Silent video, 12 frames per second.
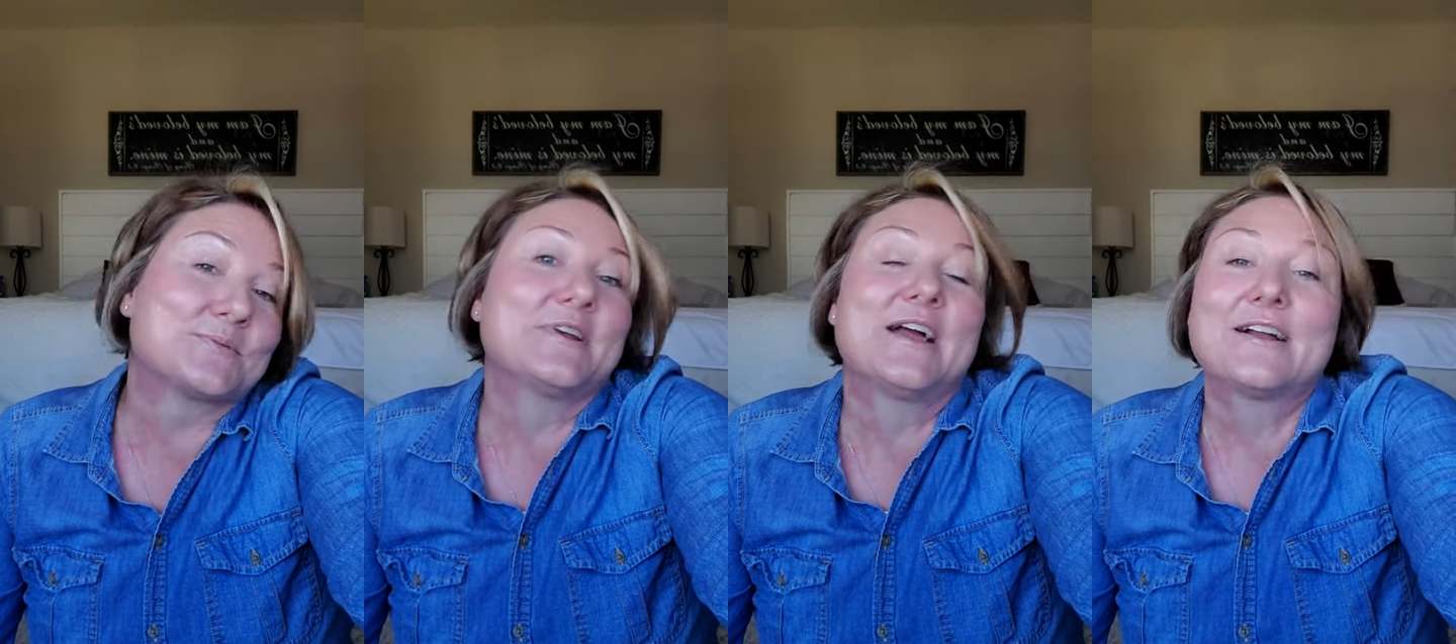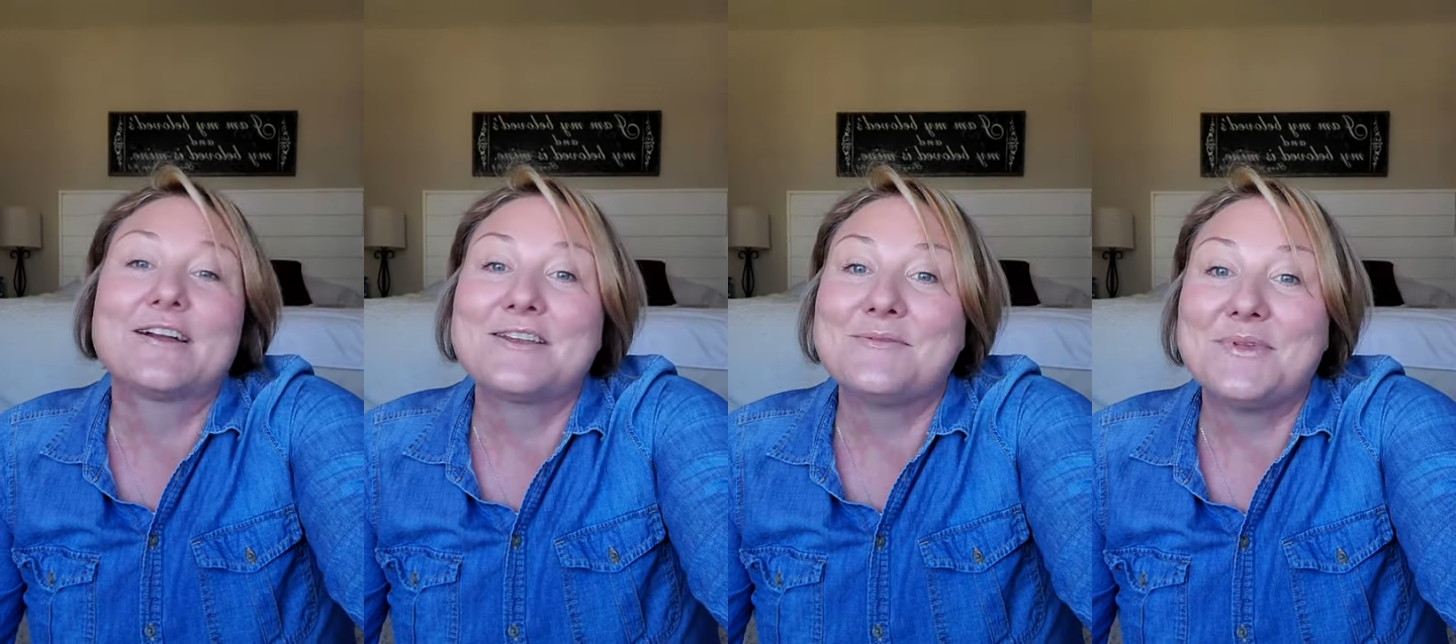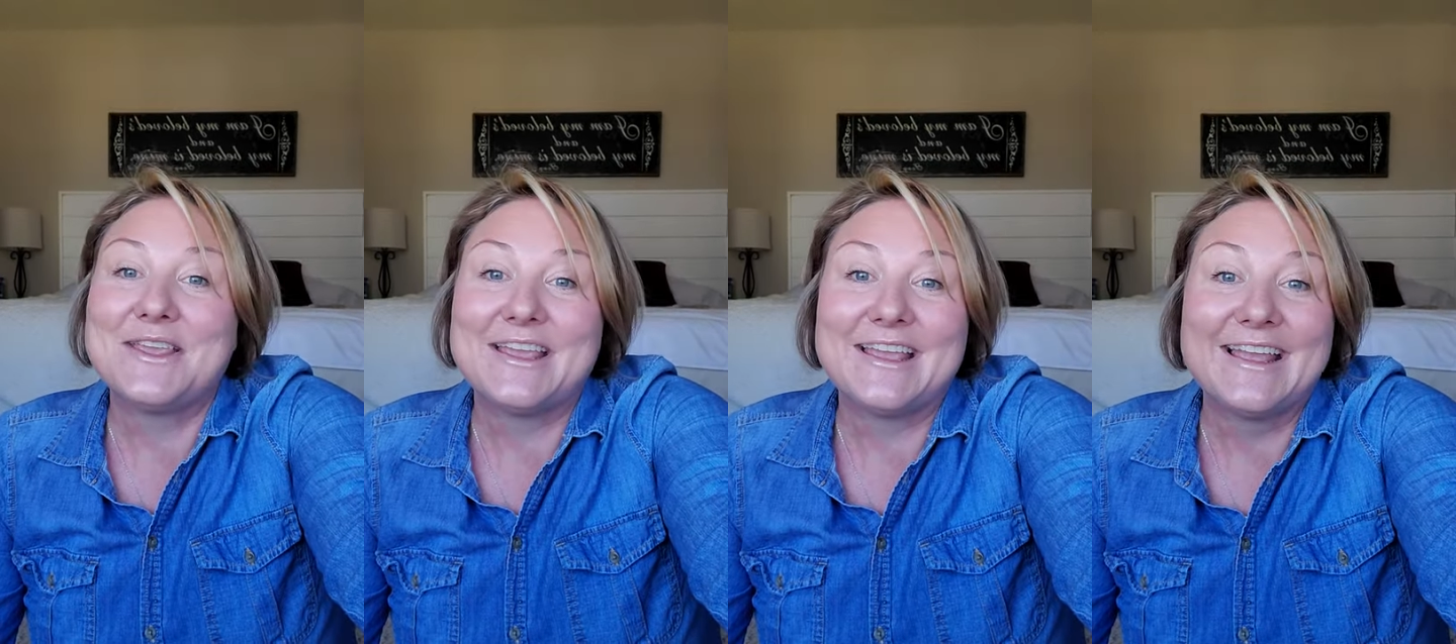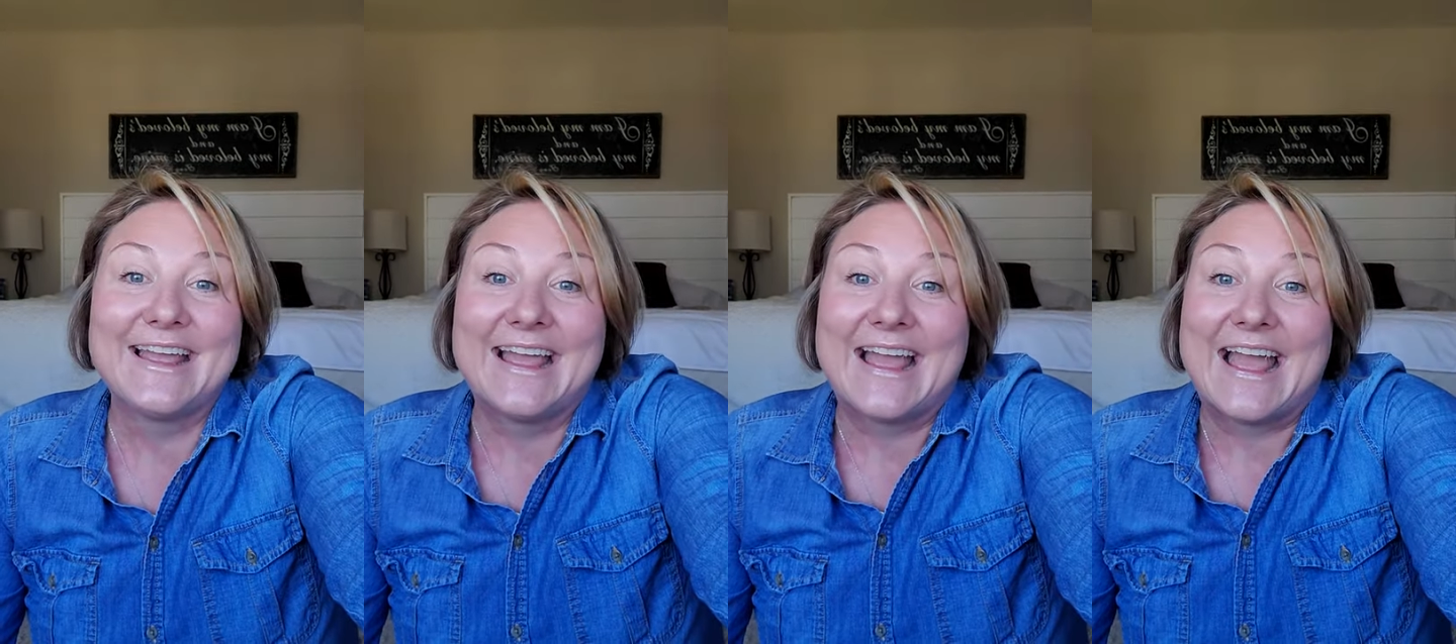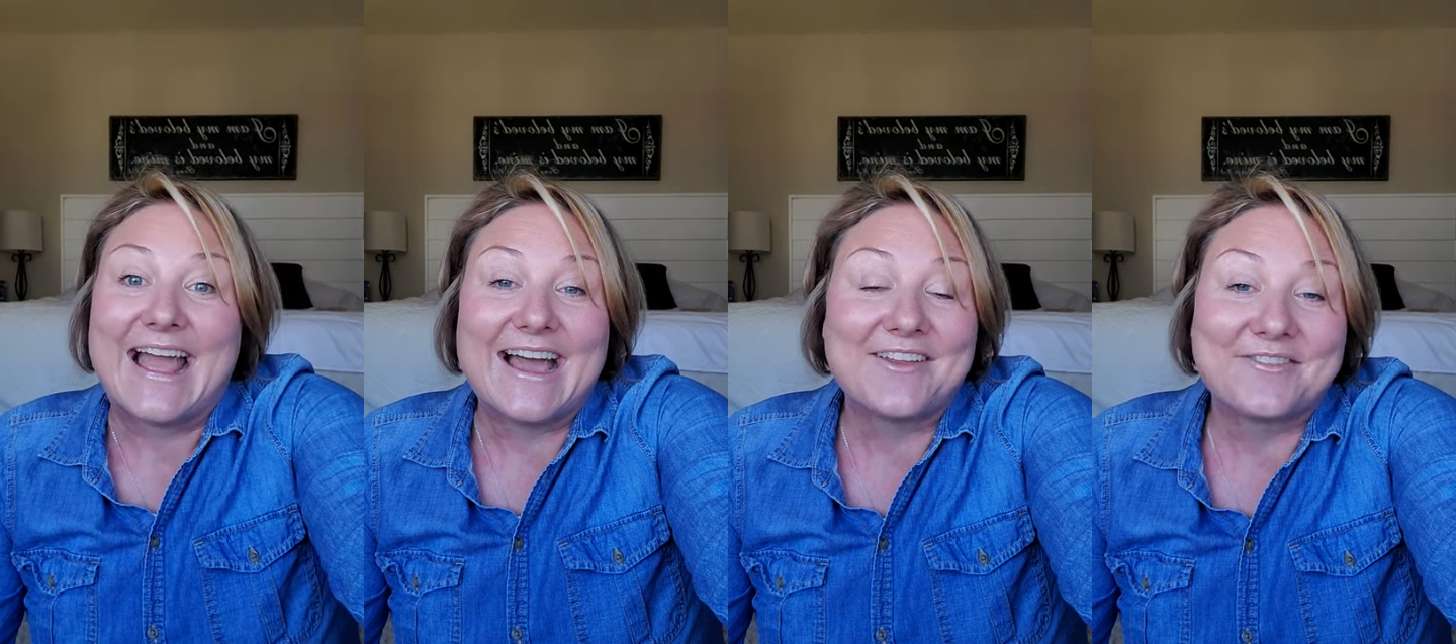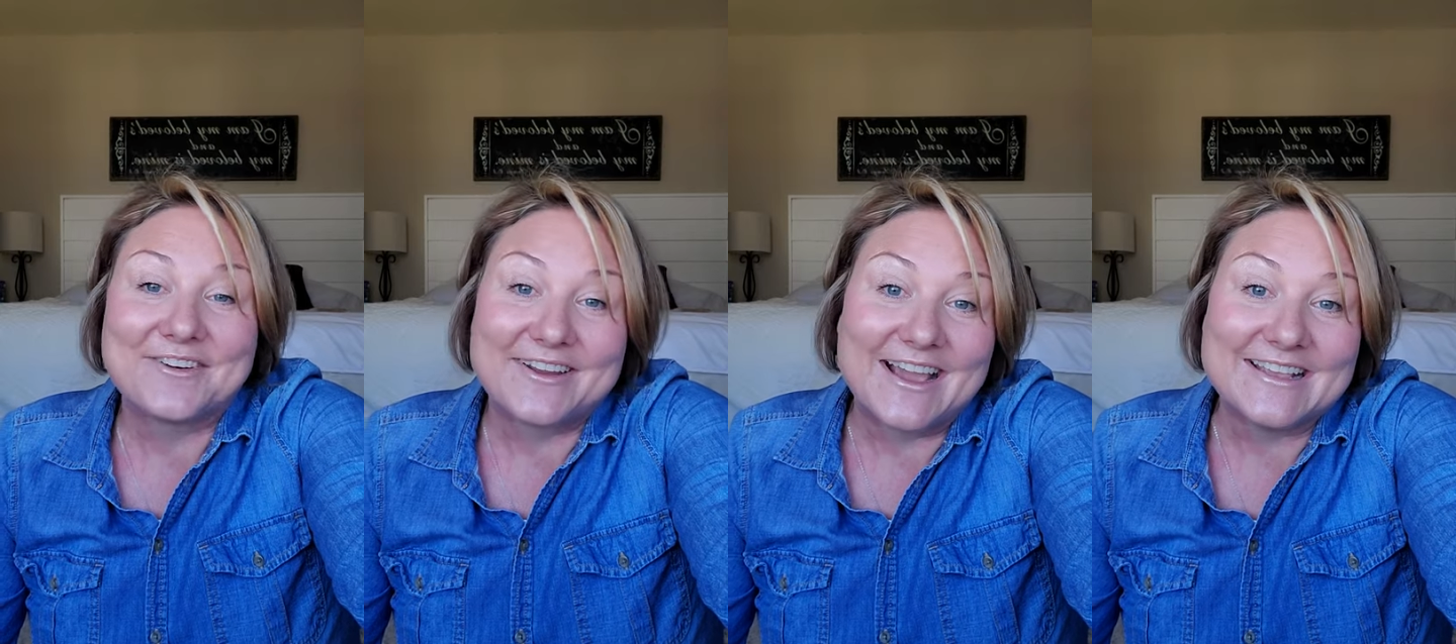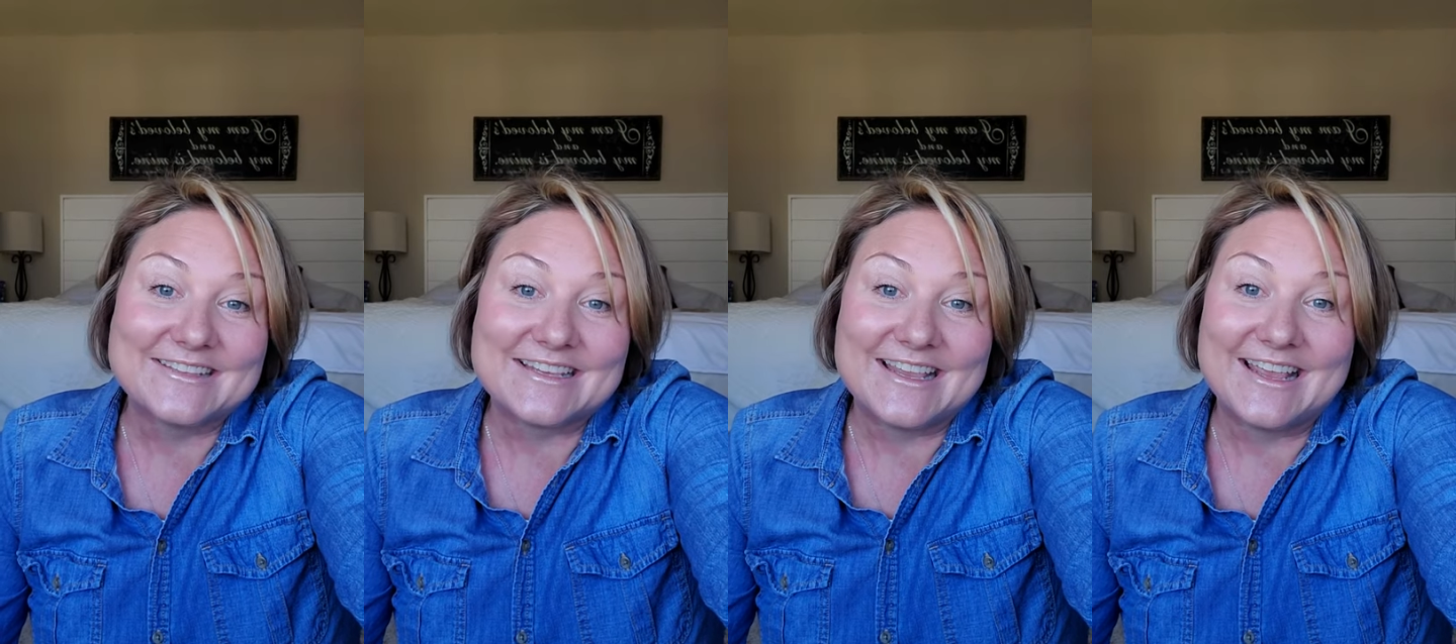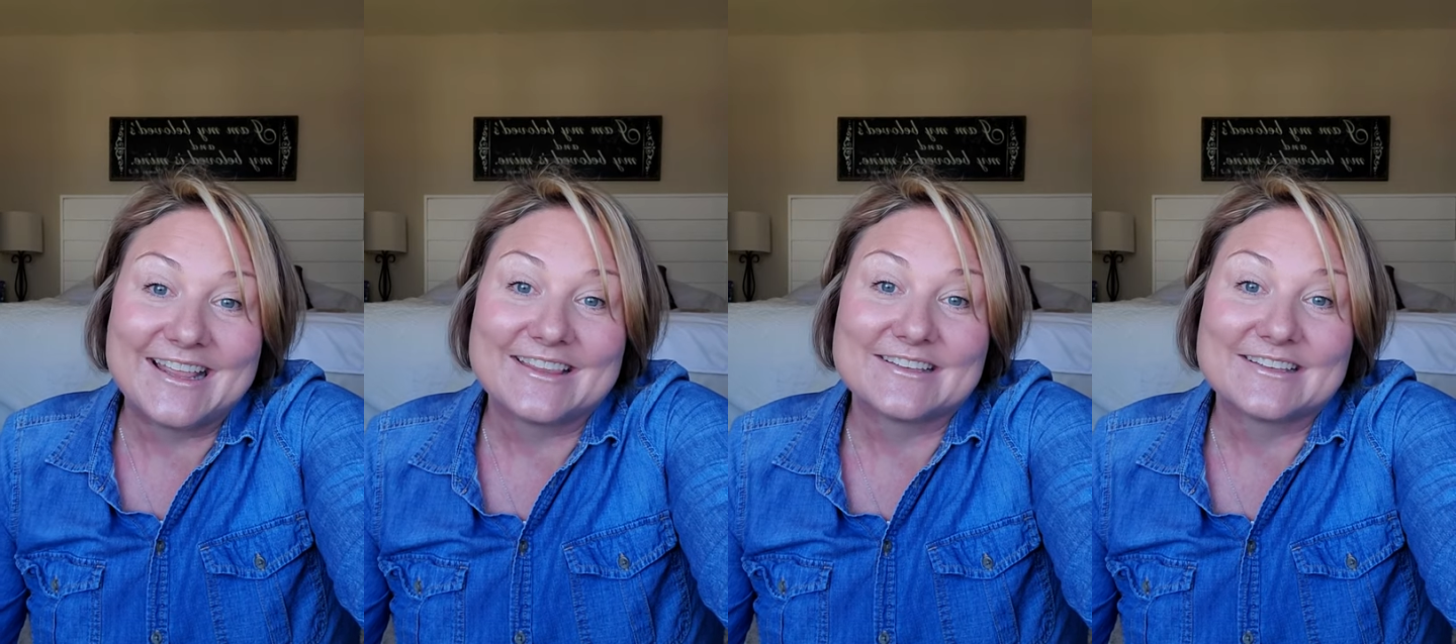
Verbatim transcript: we're not going to be advertising.